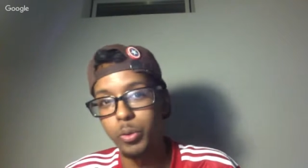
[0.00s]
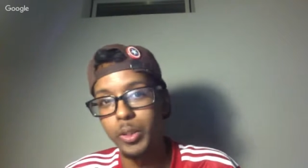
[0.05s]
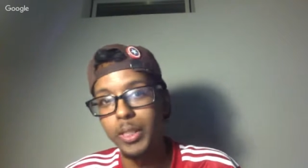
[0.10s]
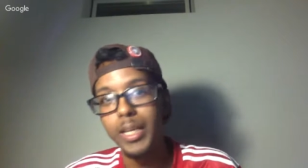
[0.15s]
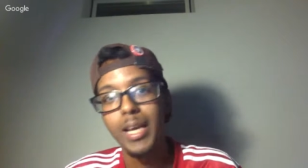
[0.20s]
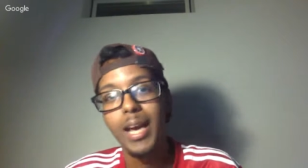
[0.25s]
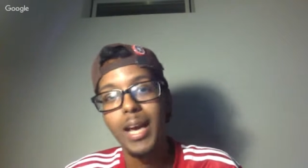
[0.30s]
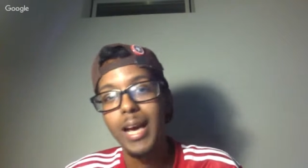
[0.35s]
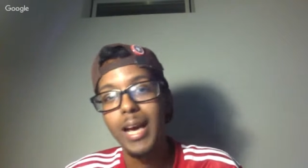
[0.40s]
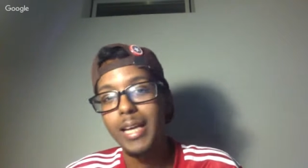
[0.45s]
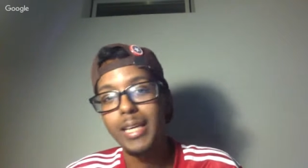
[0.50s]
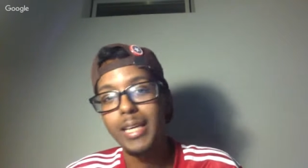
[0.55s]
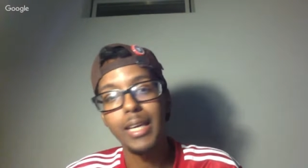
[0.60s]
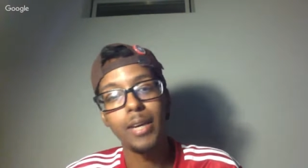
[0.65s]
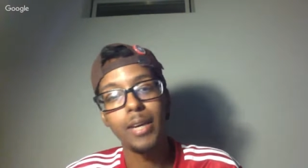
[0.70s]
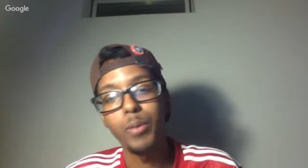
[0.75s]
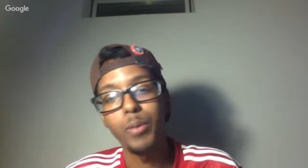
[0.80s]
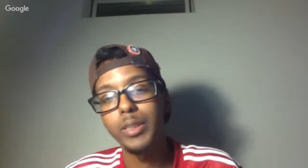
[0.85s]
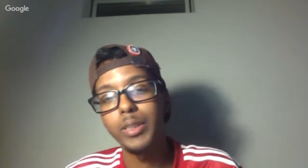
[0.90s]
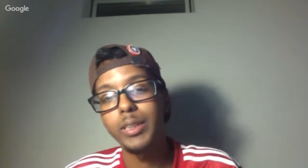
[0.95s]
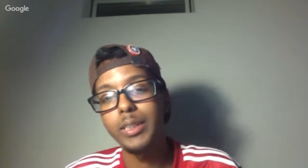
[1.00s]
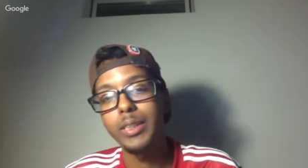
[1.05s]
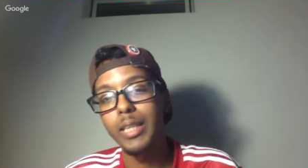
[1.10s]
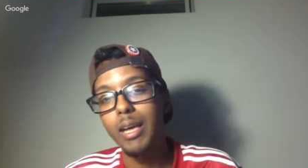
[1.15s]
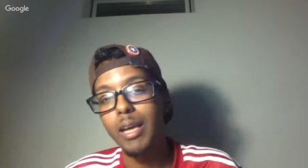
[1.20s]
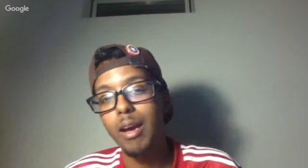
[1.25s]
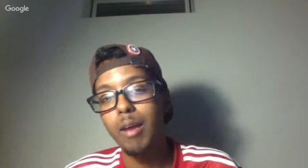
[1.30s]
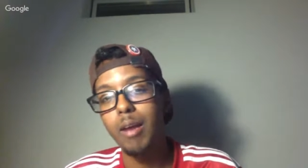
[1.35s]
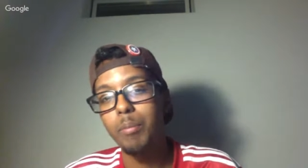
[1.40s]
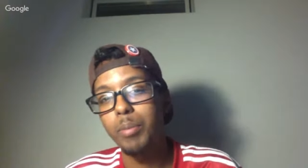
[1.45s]
I can't wait to see how it
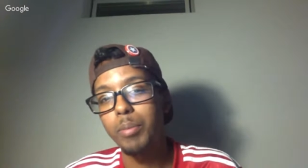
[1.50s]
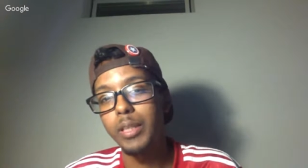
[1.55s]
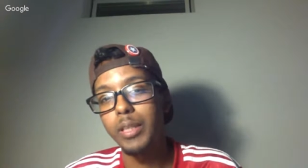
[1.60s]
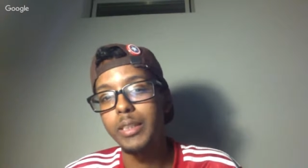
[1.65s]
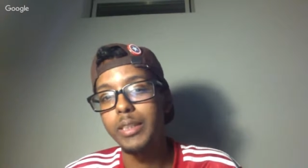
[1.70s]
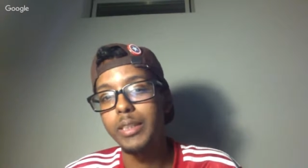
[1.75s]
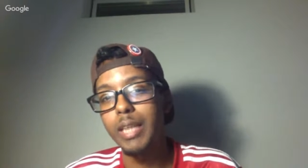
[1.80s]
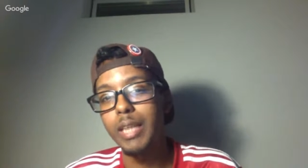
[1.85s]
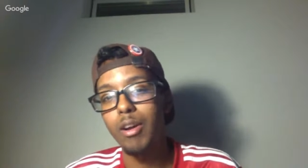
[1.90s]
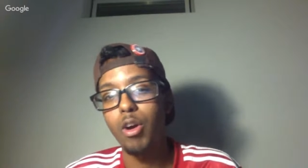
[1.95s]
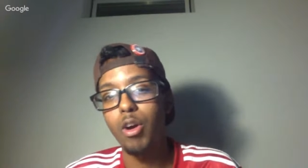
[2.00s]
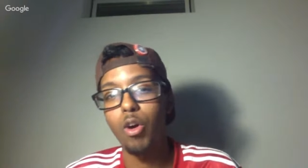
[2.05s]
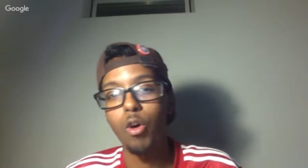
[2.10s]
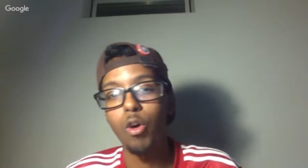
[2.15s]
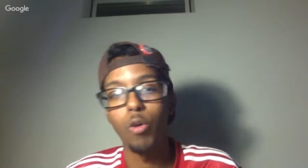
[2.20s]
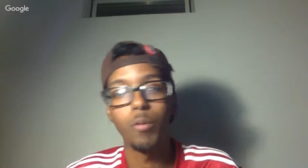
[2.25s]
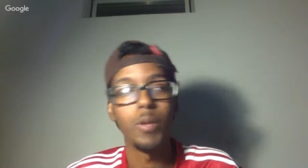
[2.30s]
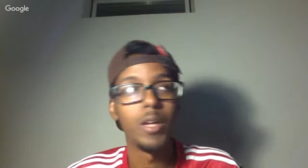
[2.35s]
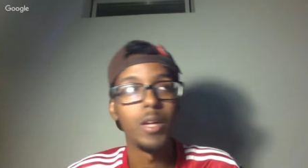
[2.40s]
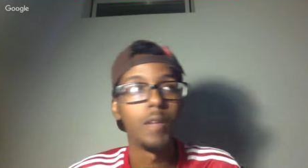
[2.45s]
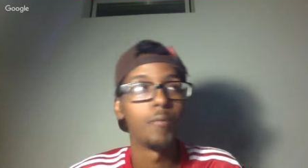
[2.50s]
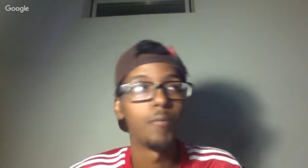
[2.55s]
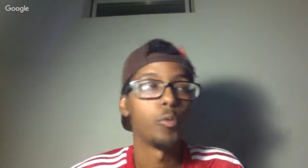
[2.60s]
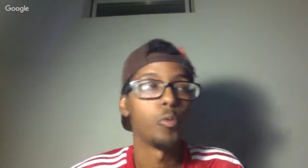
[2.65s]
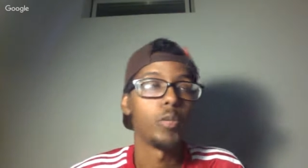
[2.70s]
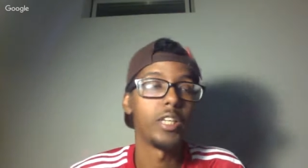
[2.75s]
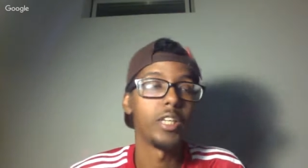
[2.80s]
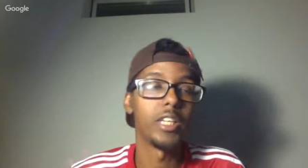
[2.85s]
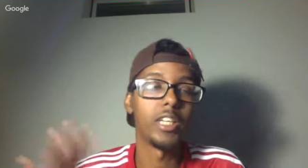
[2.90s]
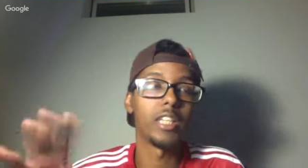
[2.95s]
plays out. I hope we
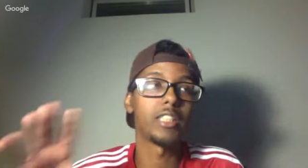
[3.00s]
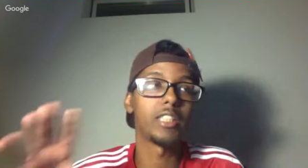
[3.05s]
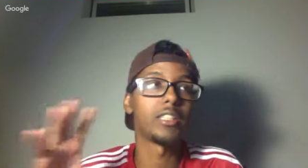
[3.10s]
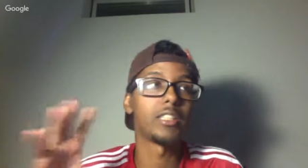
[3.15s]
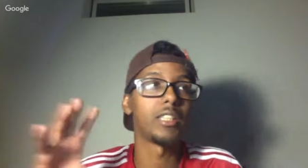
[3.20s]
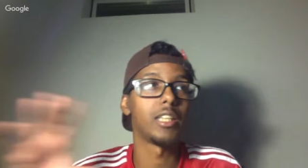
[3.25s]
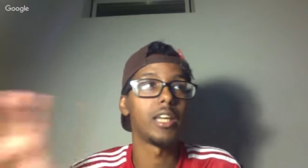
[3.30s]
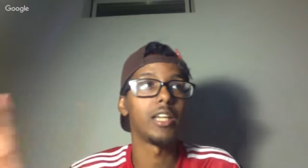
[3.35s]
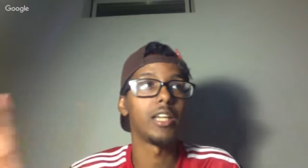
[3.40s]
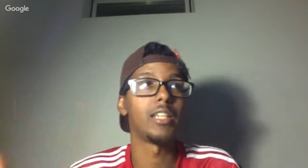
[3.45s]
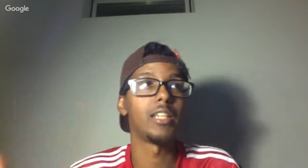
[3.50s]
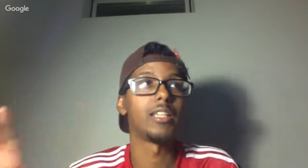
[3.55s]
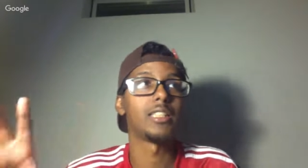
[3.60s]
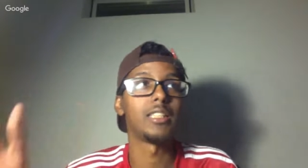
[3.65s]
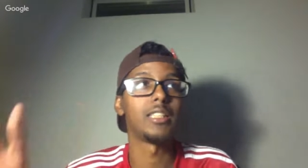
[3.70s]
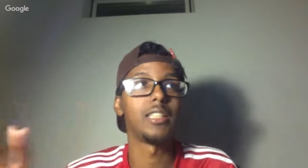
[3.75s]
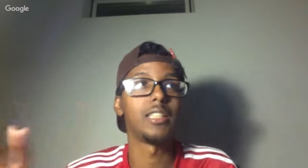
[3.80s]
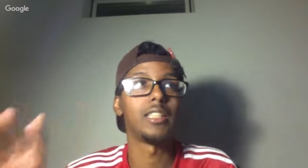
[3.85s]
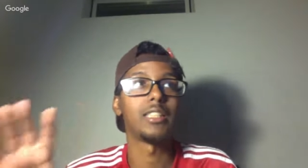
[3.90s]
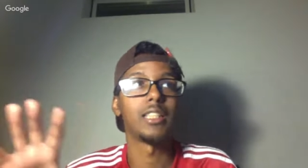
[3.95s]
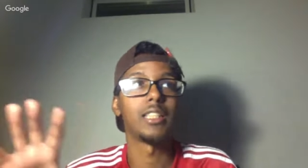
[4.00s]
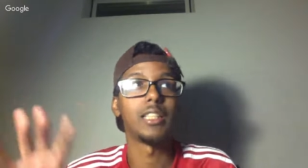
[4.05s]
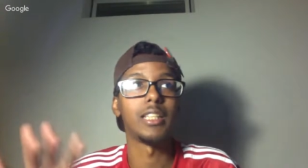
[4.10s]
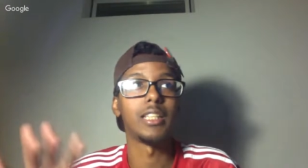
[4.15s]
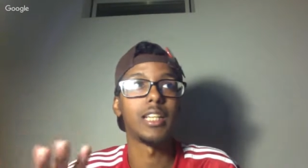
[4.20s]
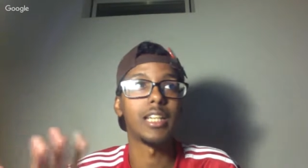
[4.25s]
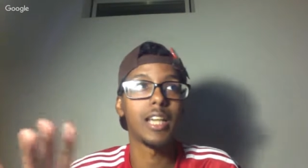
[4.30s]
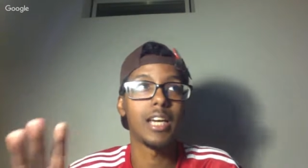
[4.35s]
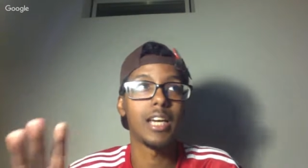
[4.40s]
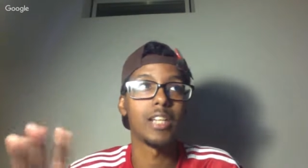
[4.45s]
get to the end of the season and they
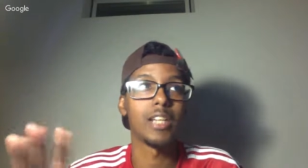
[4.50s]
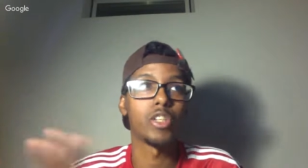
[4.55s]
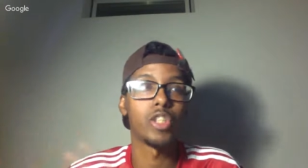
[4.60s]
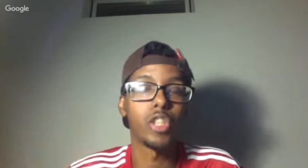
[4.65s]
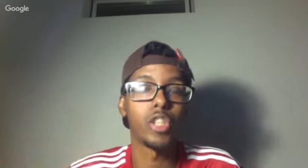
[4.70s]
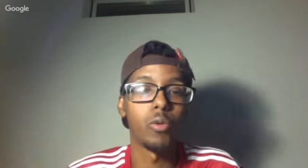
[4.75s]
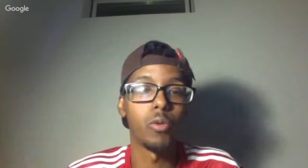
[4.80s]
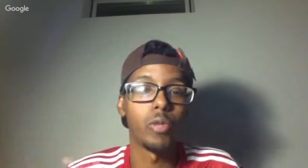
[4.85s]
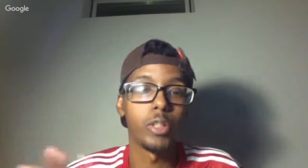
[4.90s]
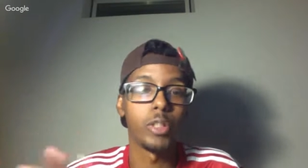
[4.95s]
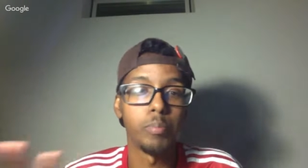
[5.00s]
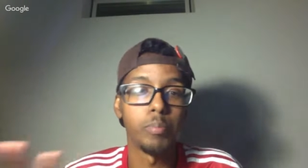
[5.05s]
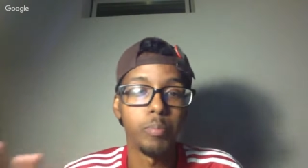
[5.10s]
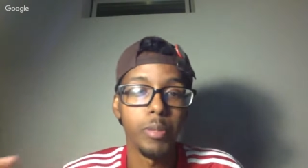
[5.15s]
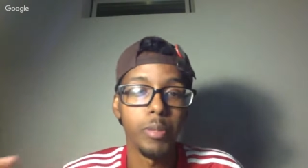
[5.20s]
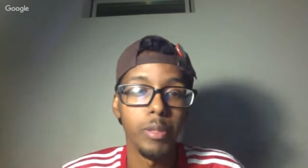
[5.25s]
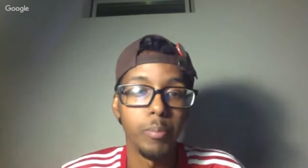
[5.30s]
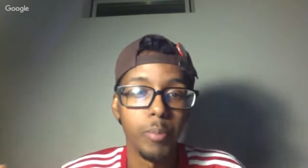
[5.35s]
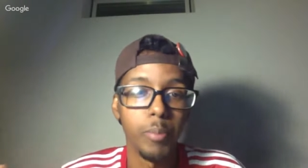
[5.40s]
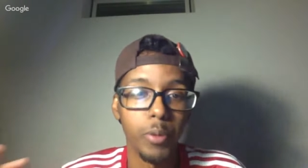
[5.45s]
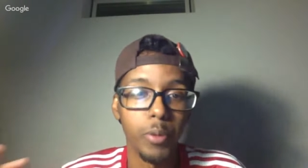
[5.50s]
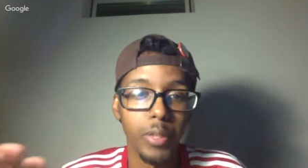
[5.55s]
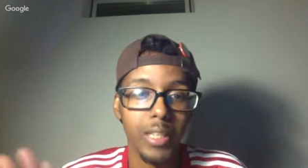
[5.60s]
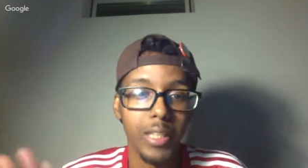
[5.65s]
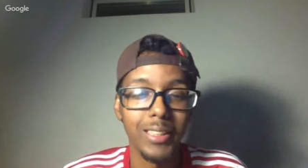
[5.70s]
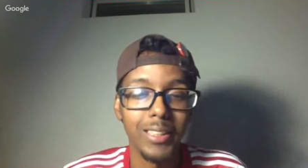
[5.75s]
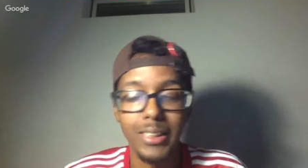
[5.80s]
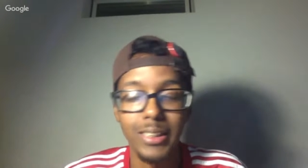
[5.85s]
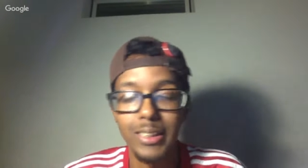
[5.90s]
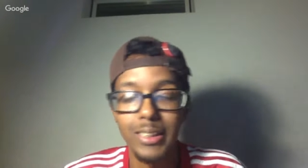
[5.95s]
kind of show us people getting
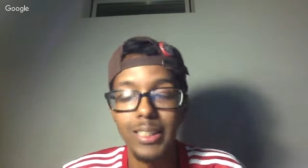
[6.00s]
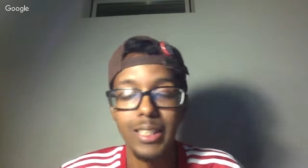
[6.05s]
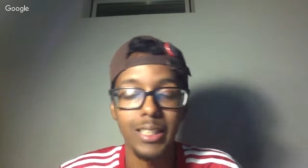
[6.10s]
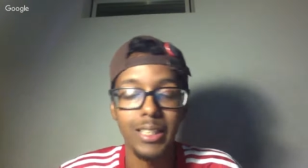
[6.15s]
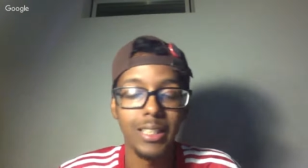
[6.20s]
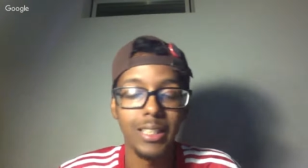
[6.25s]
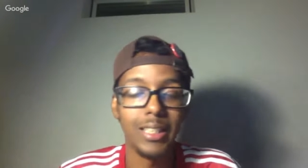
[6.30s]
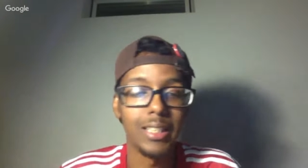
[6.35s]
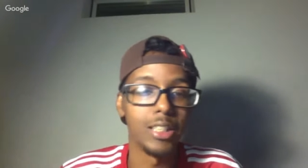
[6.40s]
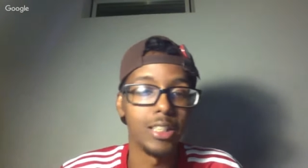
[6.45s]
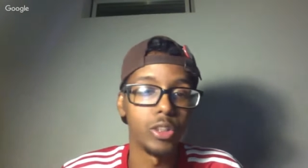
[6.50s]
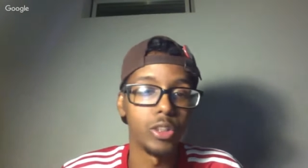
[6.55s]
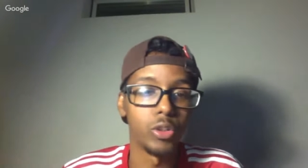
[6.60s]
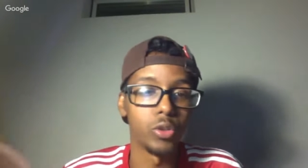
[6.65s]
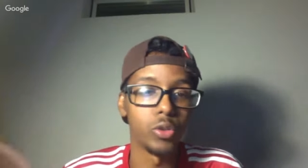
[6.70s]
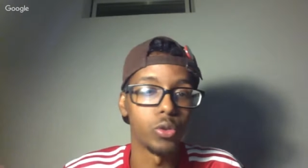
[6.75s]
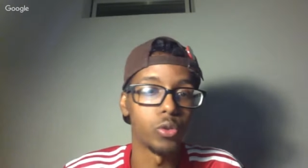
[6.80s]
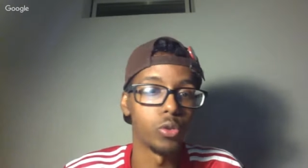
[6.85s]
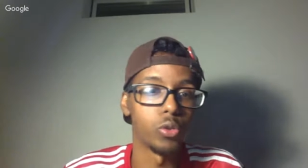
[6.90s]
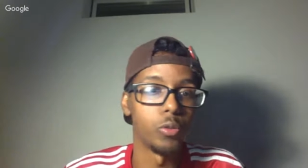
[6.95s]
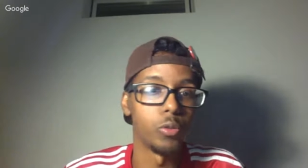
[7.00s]
sick in Negan's group